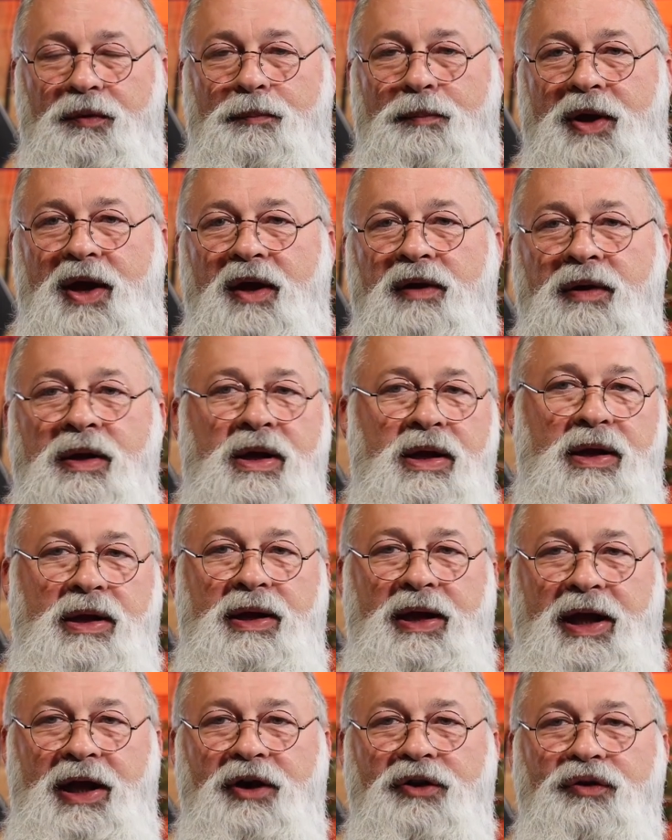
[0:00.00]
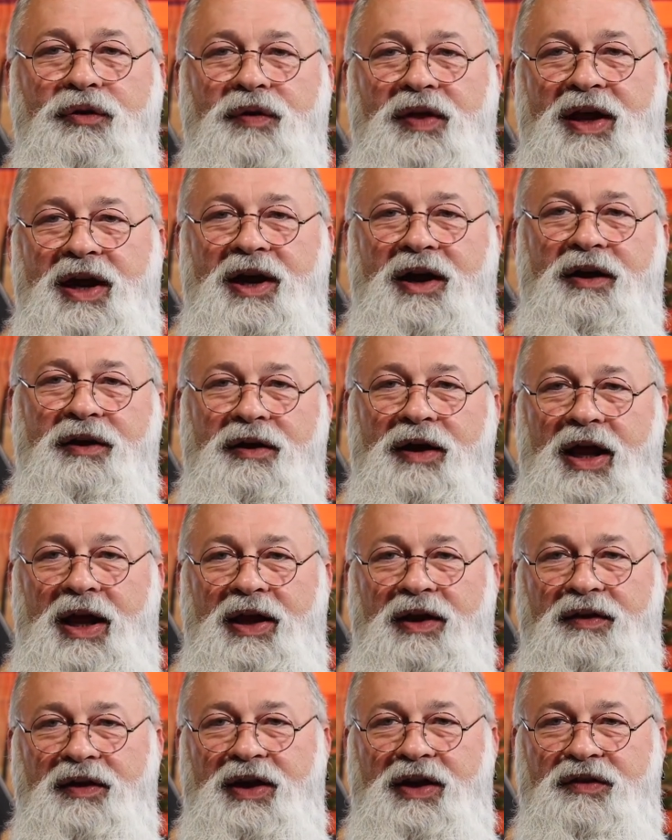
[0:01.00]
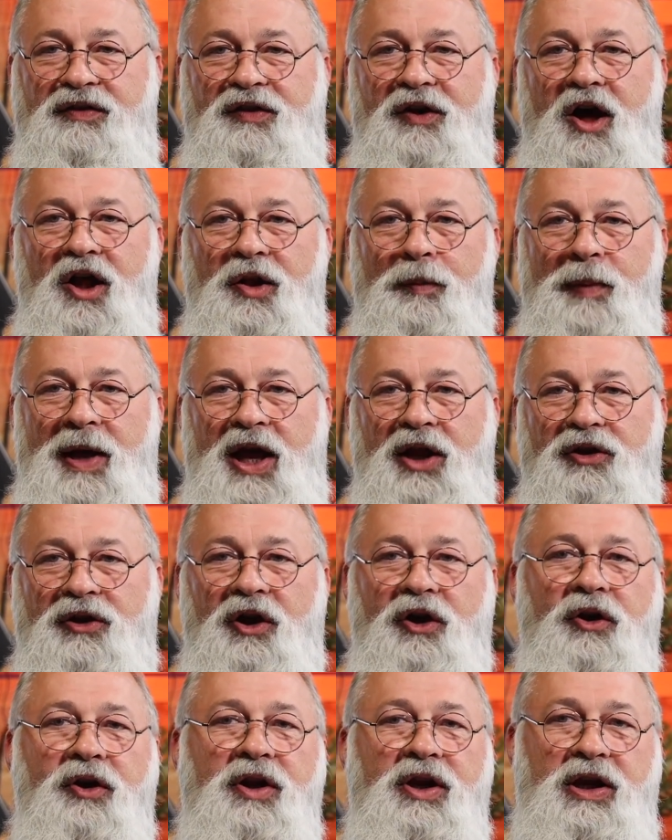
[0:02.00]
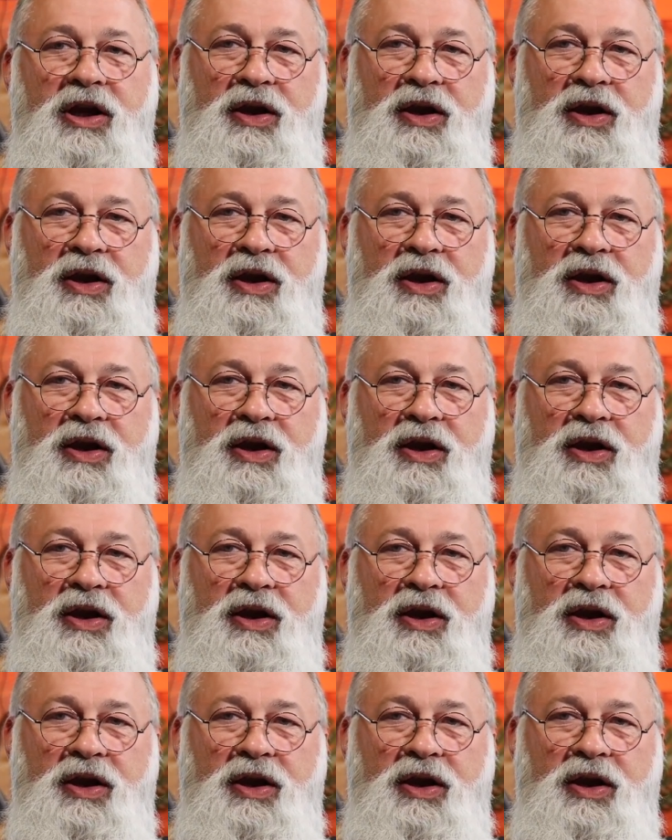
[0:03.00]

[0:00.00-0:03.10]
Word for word: But here and there, it, it's all about learning.